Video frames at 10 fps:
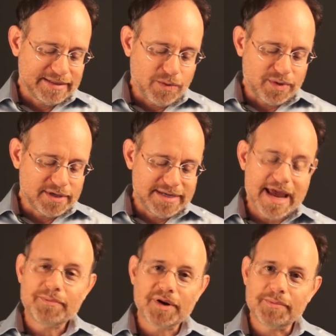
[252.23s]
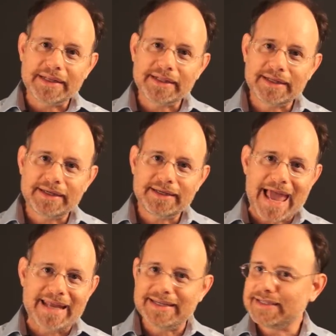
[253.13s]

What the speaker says: they were temperamentally and